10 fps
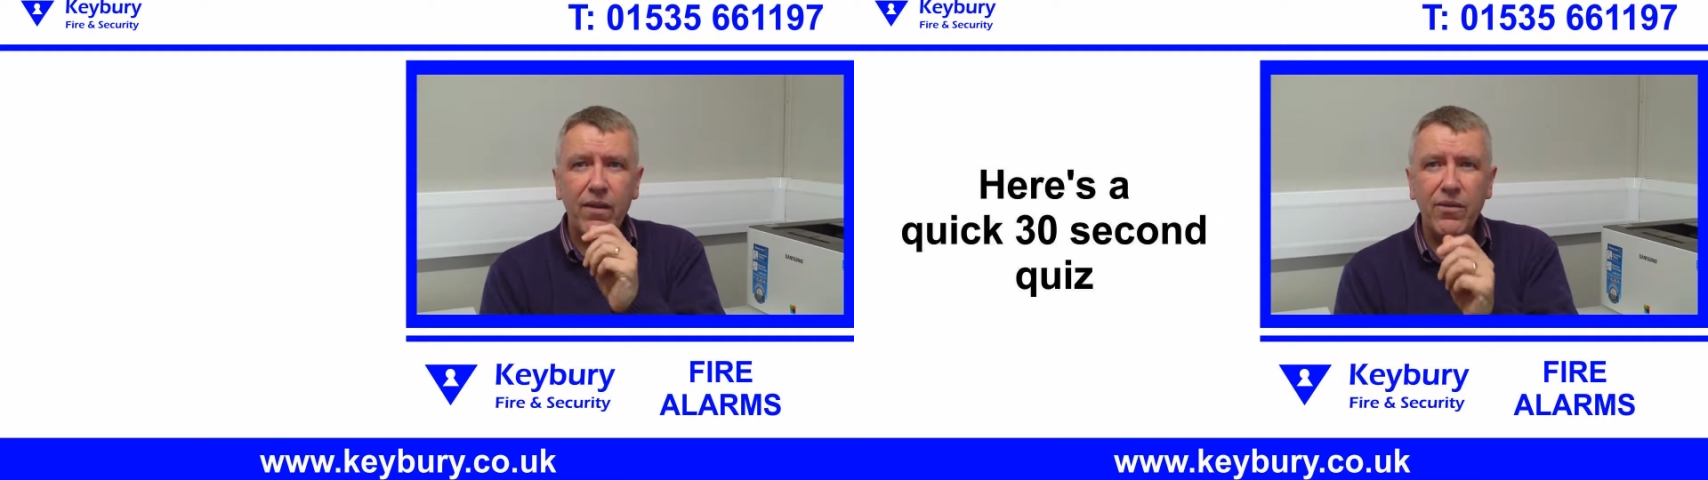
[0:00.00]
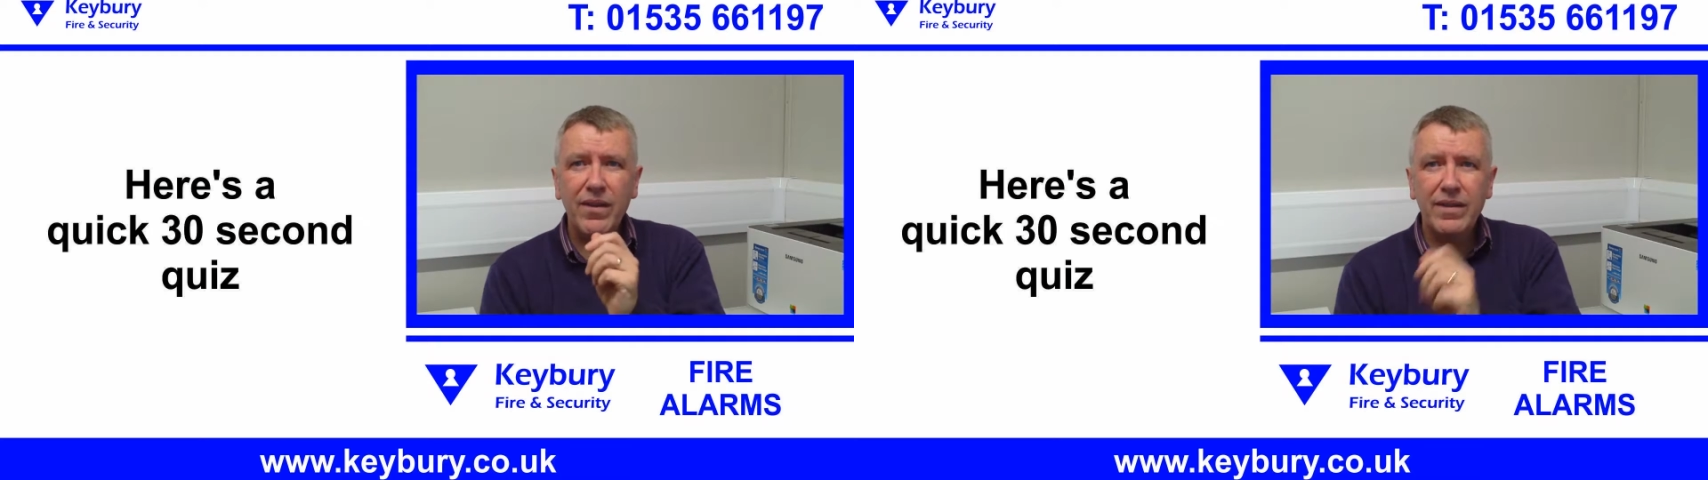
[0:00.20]

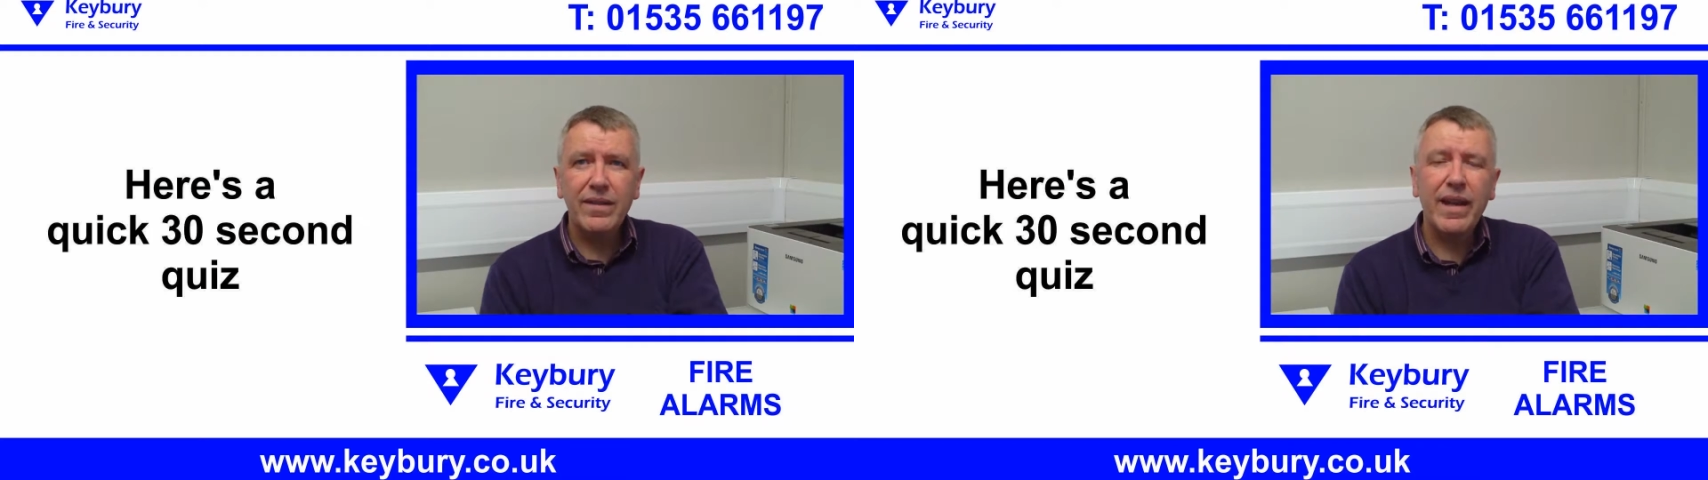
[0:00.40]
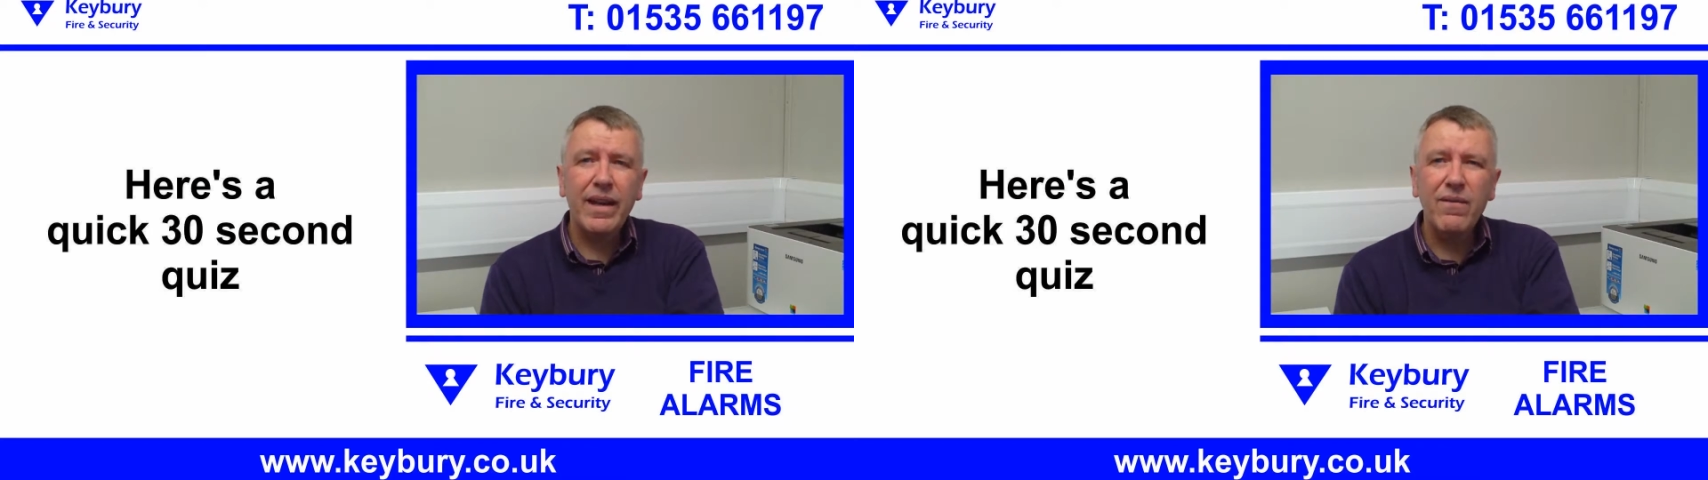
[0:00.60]
30
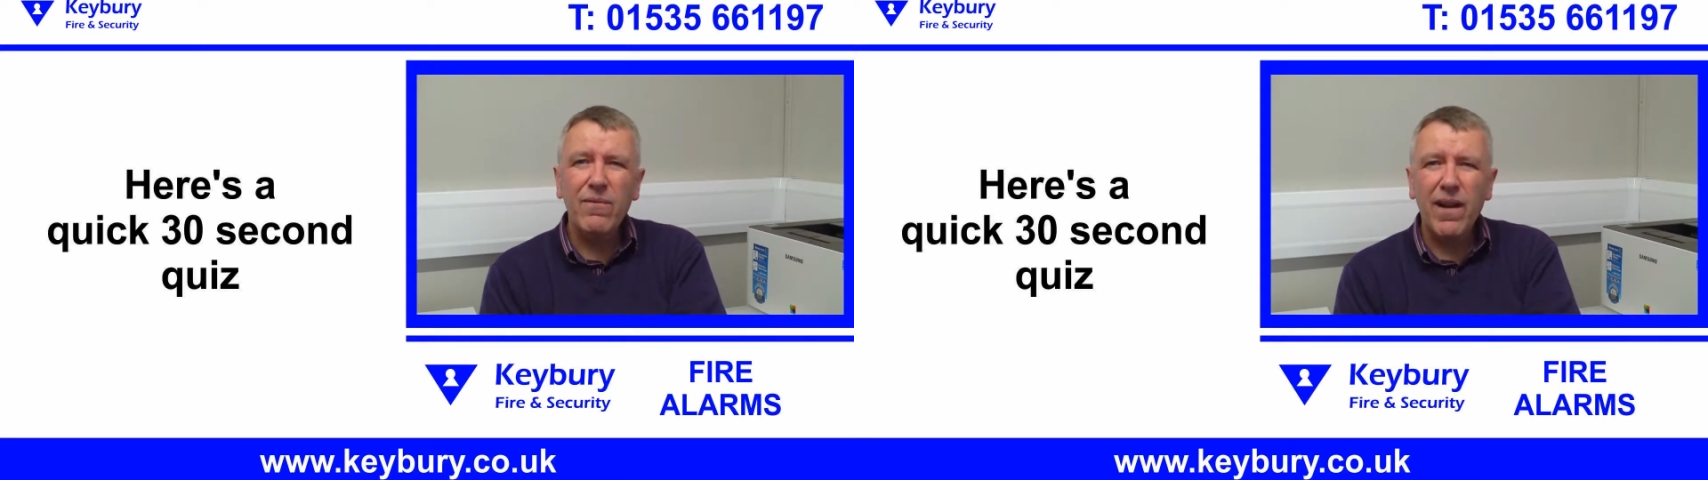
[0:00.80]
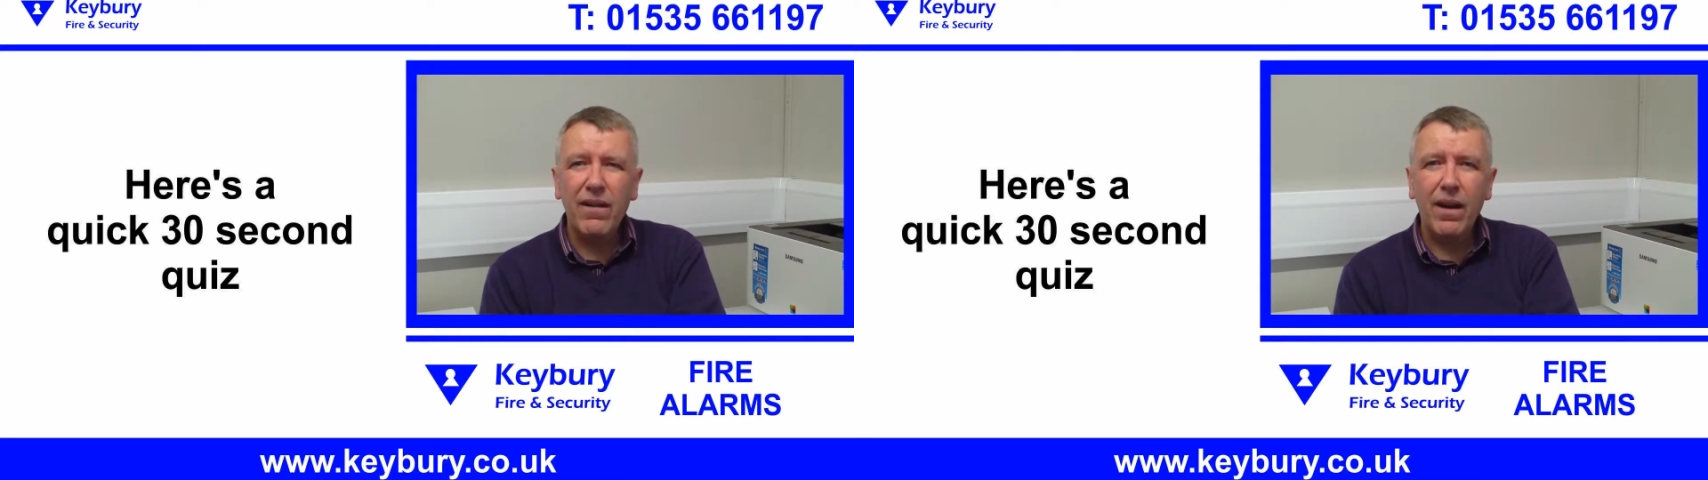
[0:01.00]
second
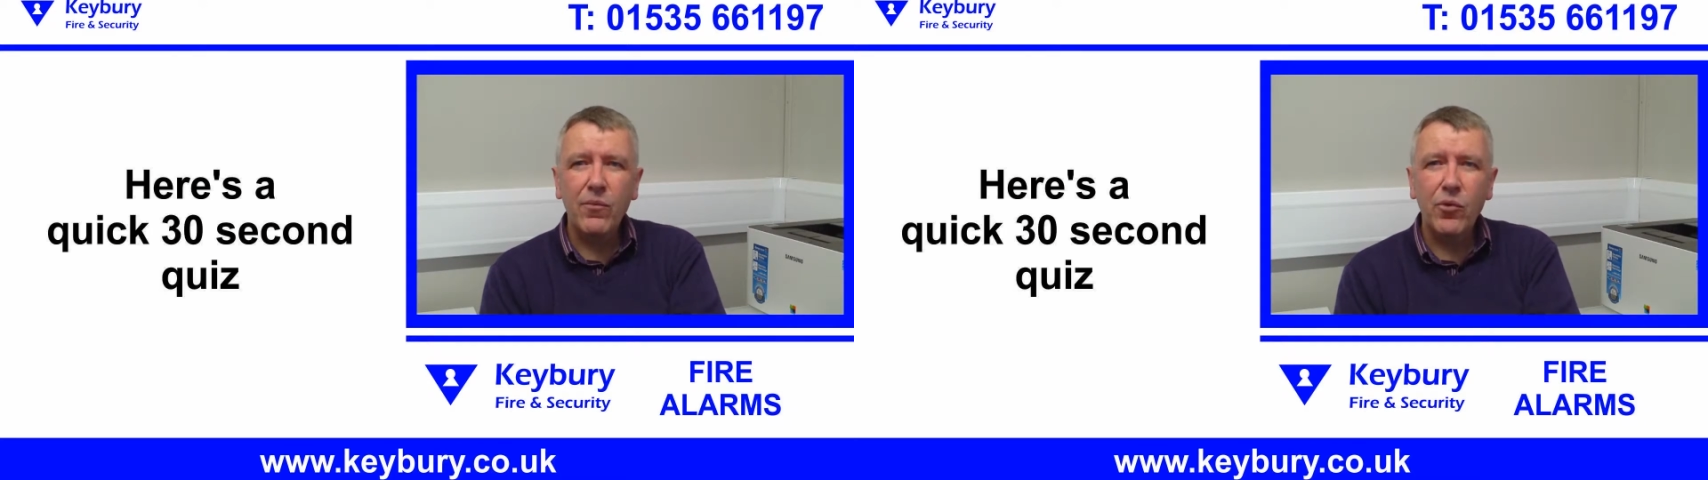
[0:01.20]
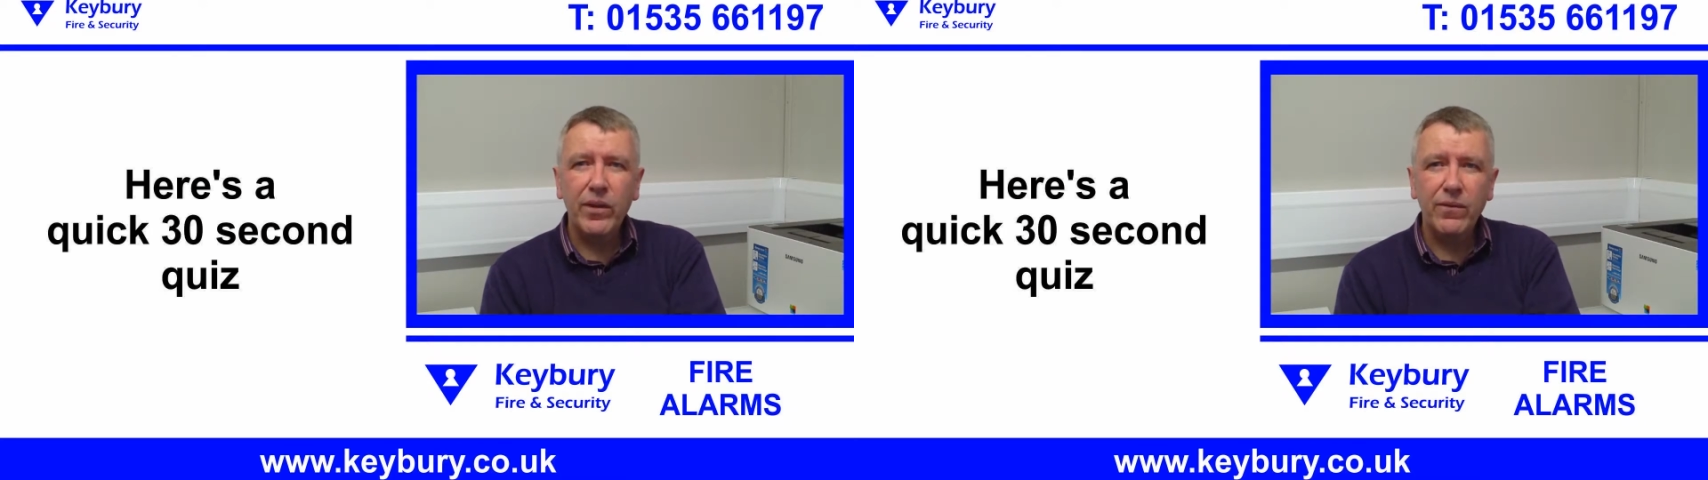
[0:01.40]
fire alarm quiz